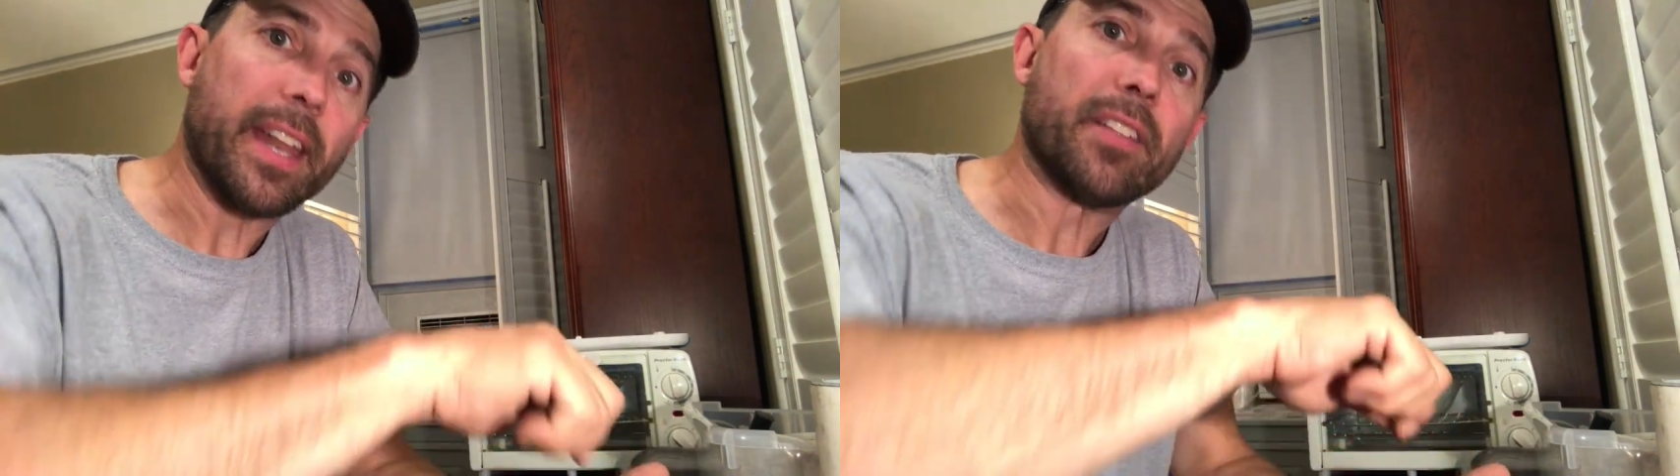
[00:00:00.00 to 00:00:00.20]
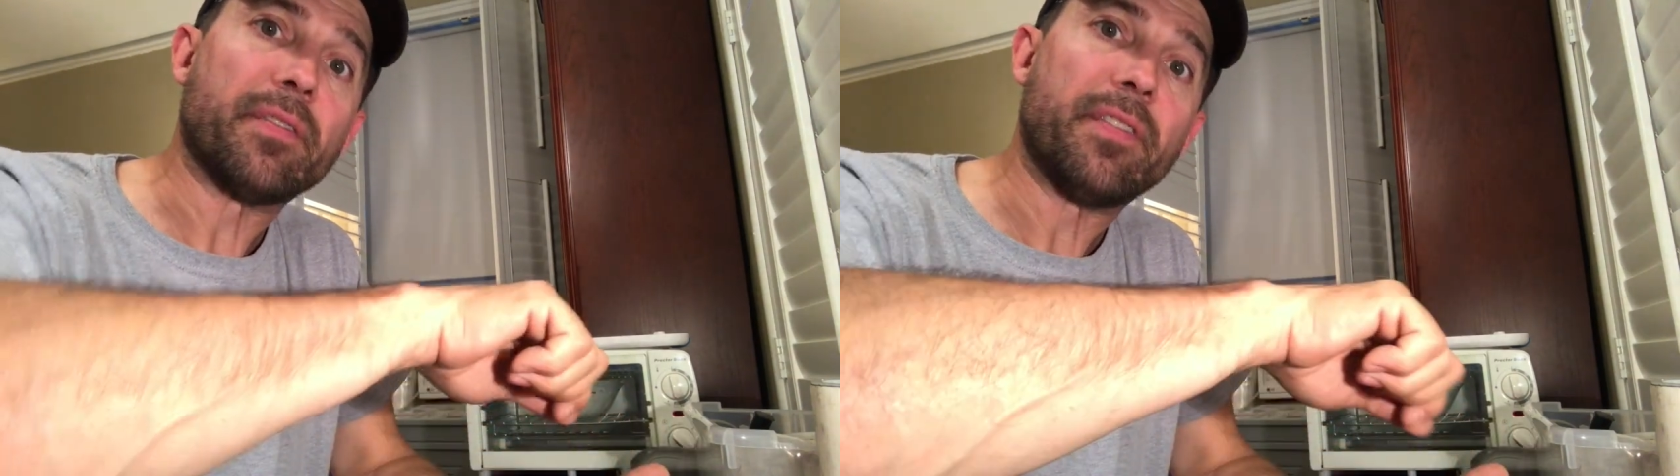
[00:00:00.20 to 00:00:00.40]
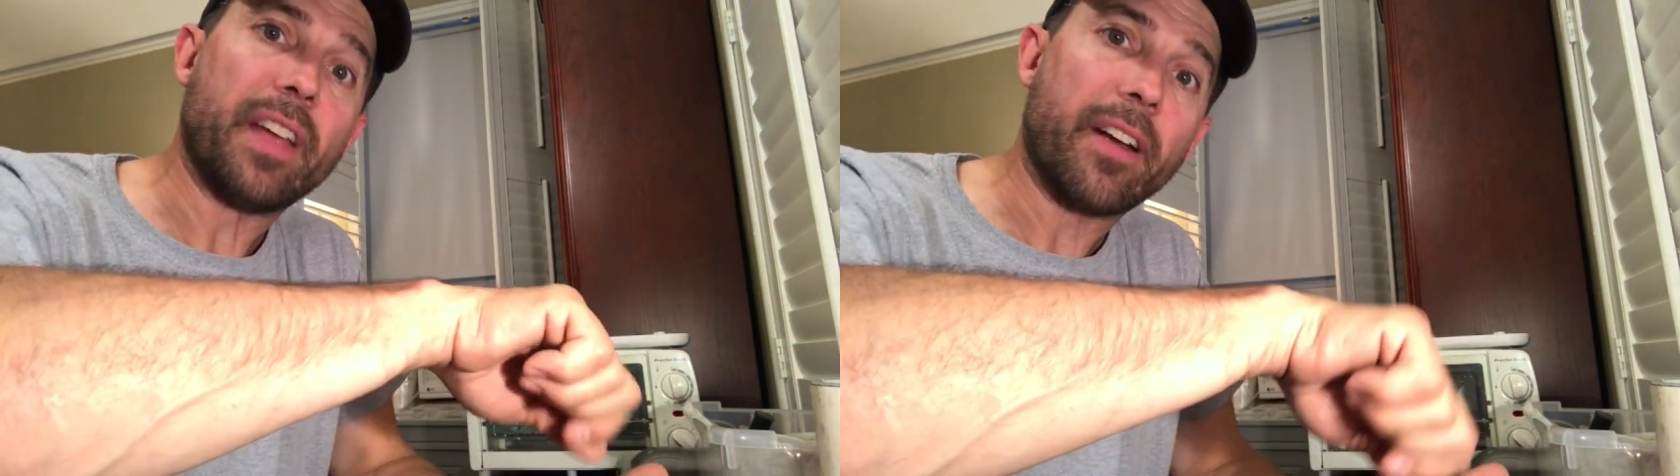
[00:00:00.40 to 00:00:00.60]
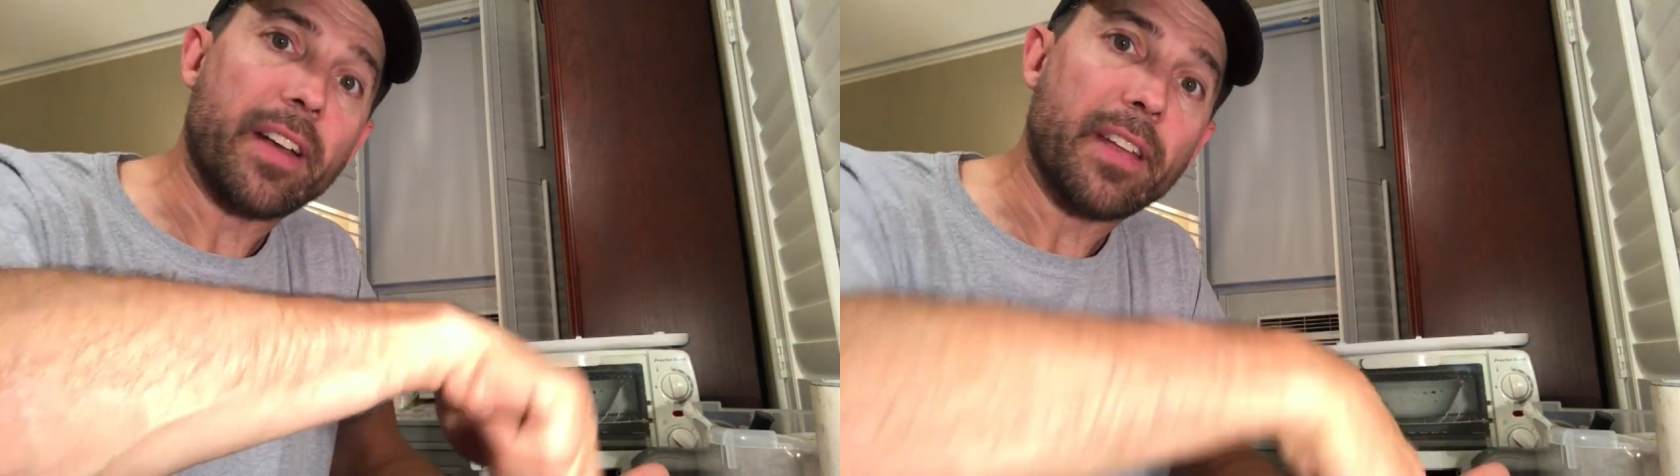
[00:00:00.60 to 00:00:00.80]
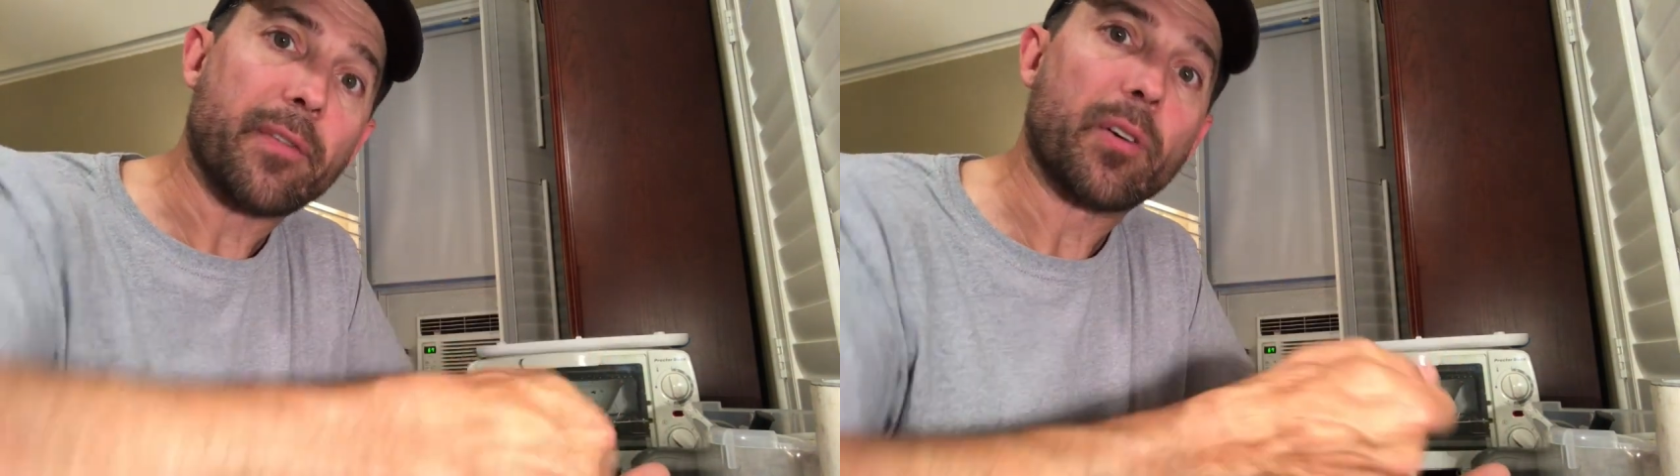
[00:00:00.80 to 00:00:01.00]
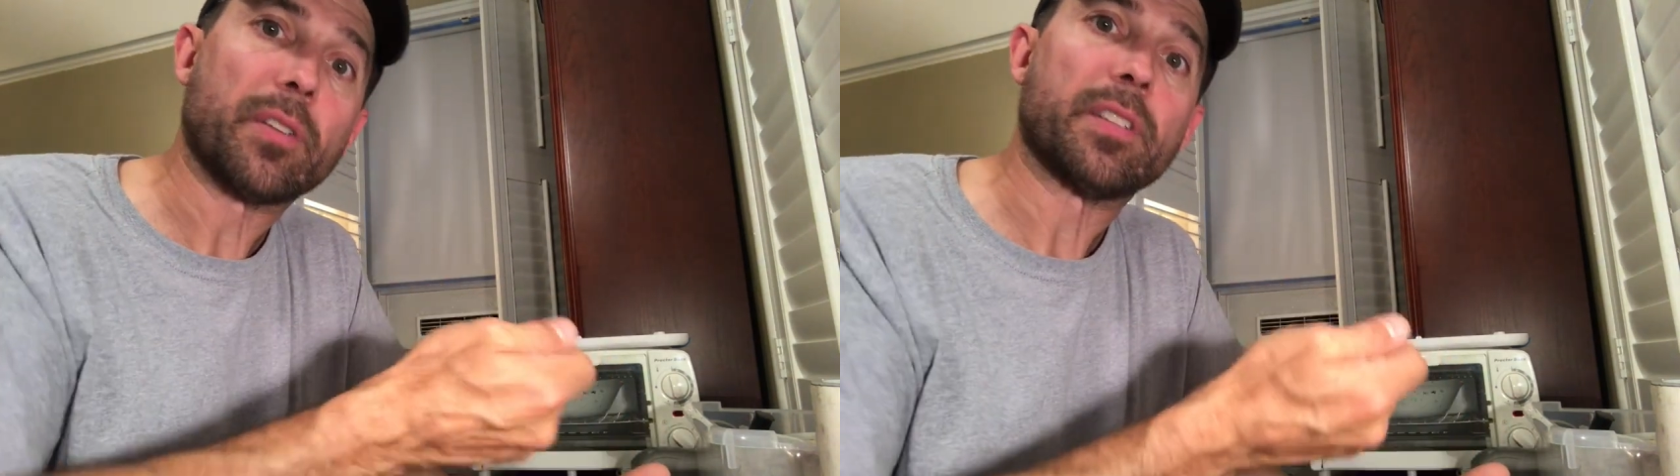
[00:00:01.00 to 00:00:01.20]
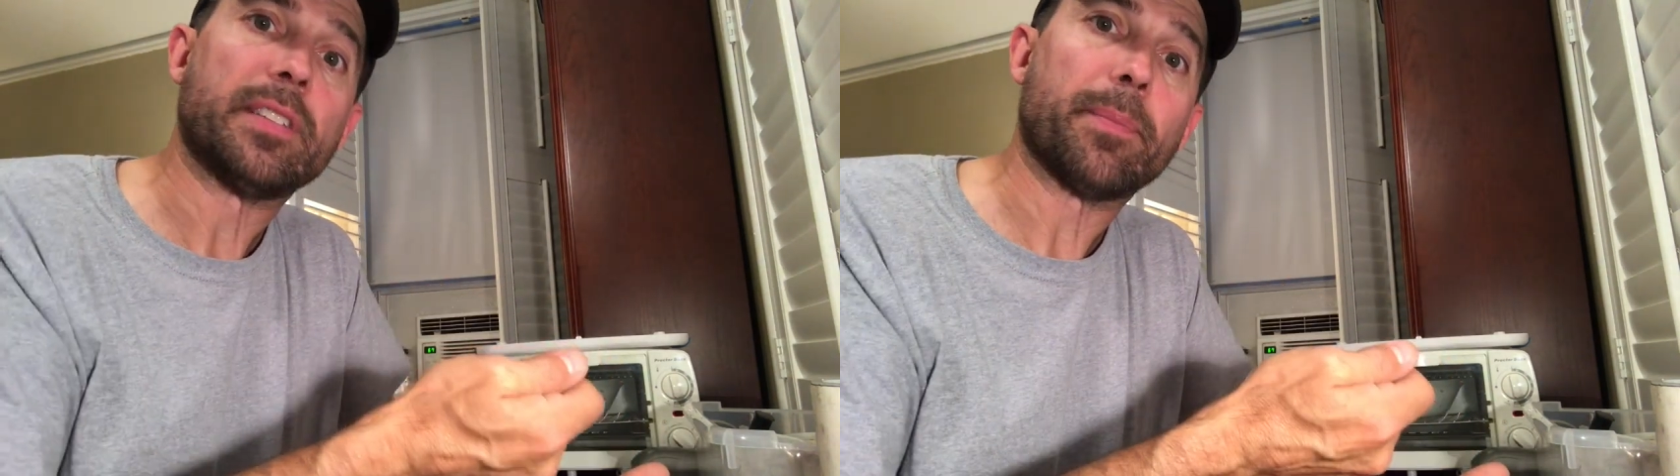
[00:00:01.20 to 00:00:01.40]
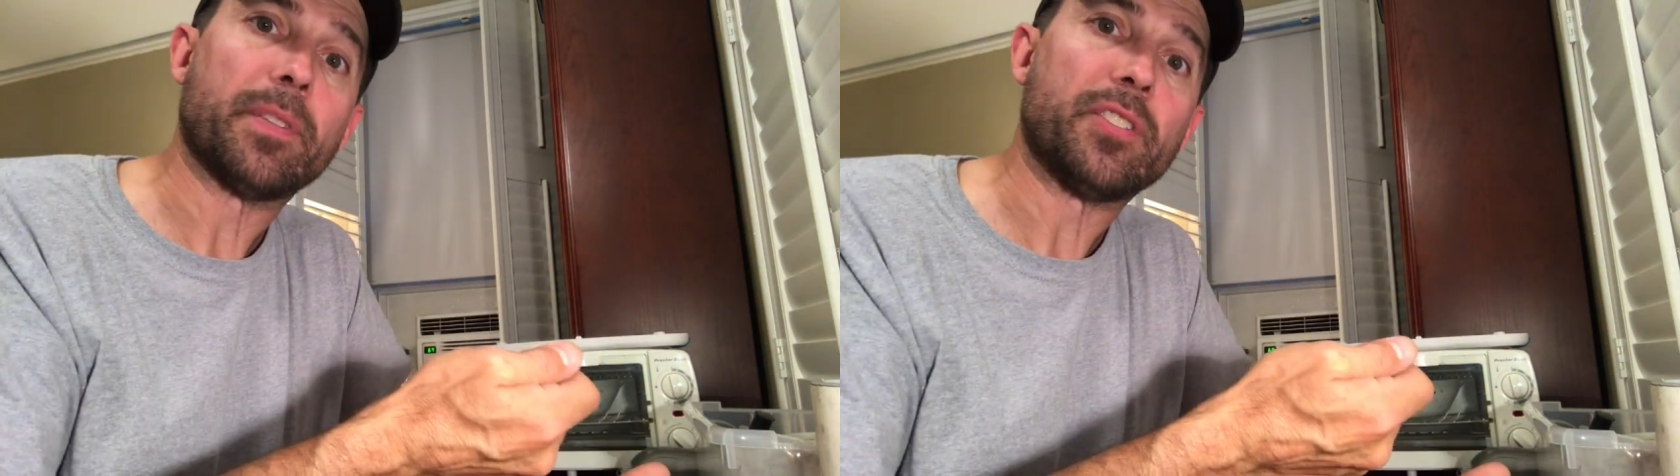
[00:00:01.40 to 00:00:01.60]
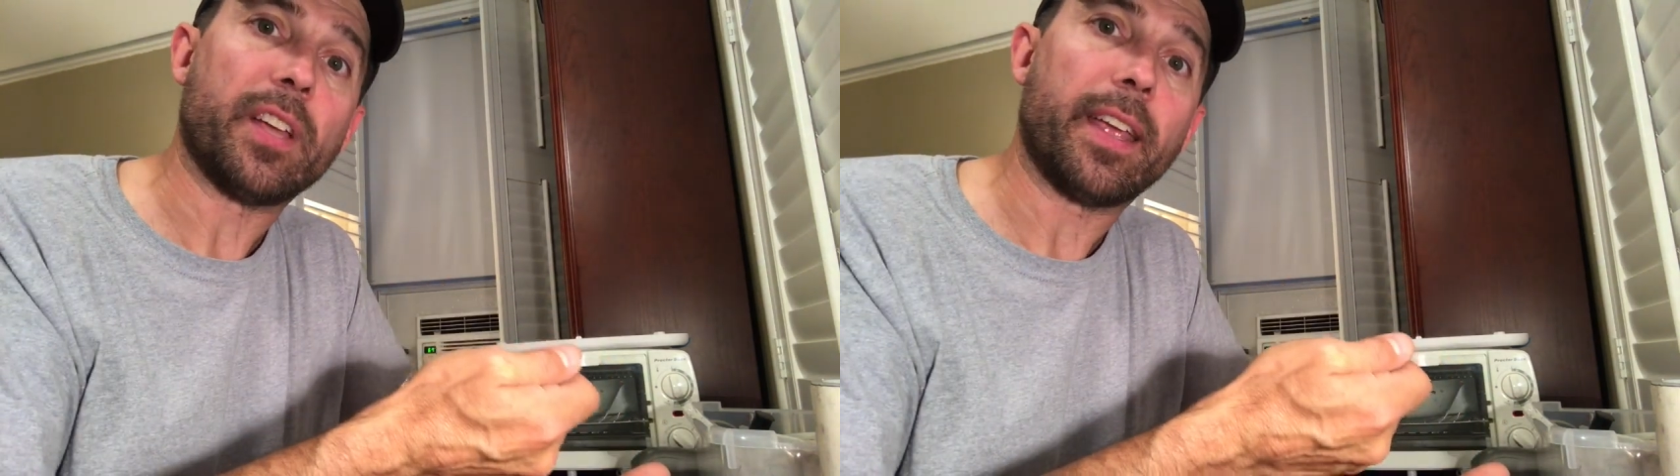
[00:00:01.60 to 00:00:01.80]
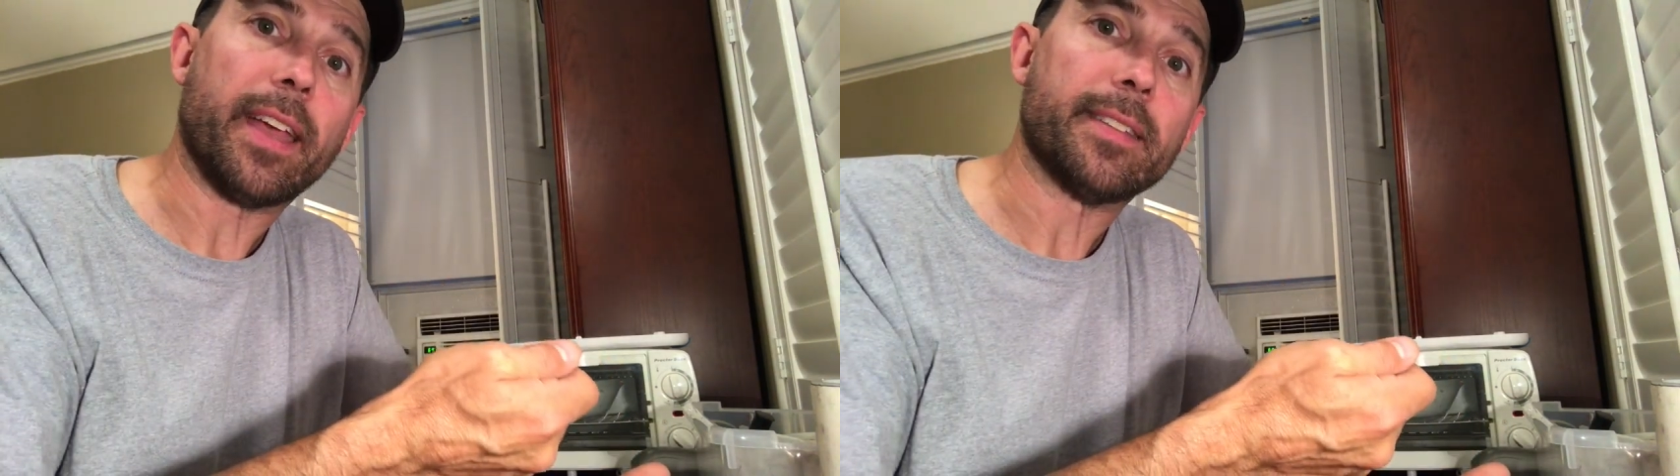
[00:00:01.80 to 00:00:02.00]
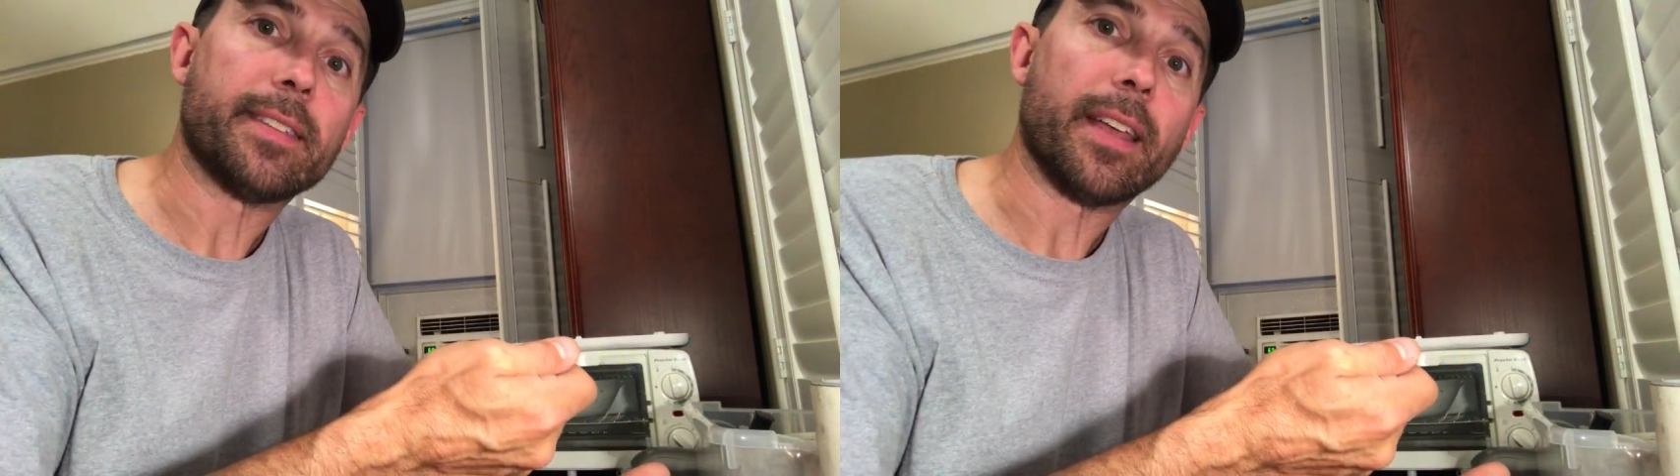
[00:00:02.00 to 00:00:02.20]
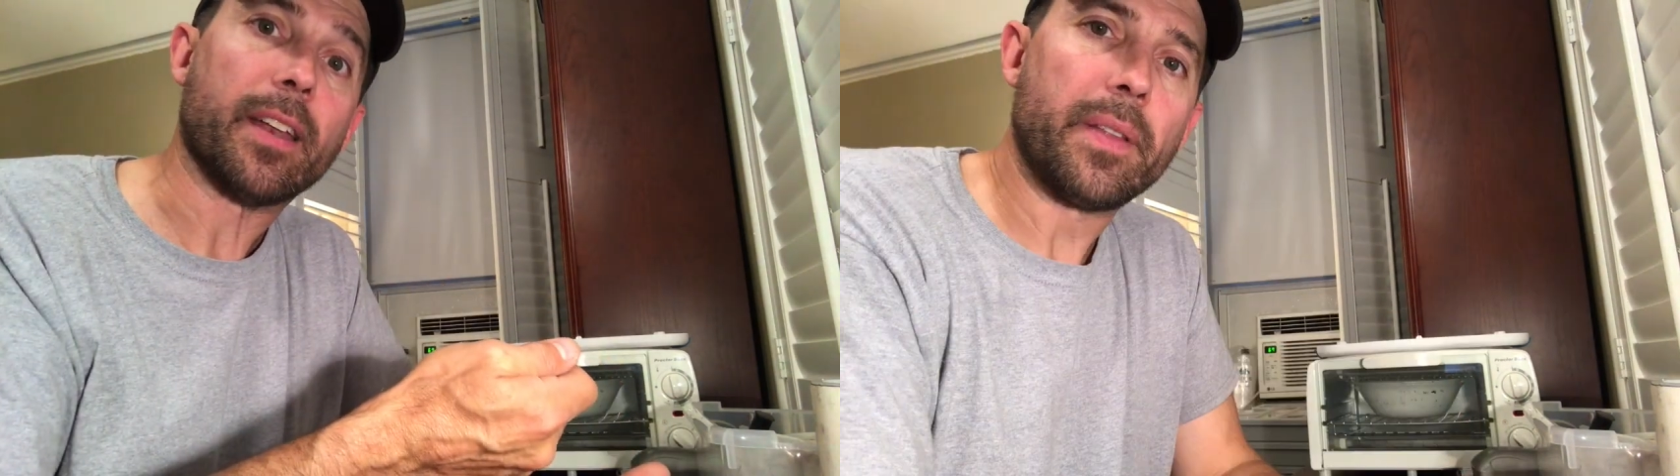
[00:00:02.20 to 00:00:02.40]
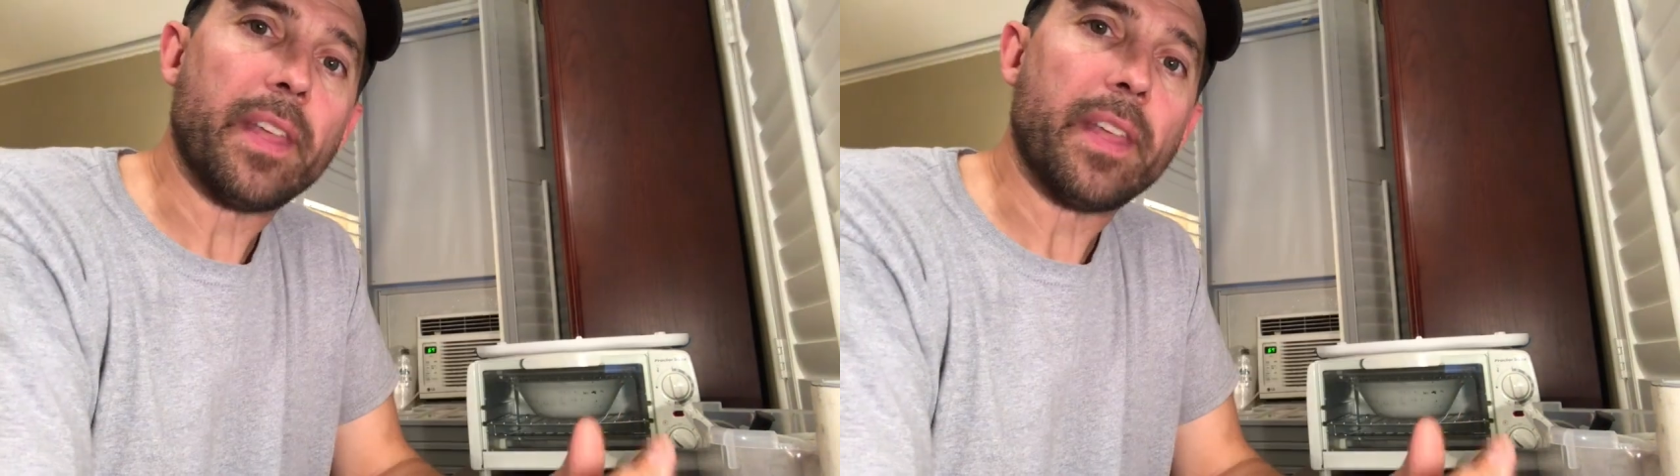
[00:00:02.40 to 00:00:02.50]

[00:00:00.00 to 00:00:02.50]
and it's very difficult to dip the jig heads in.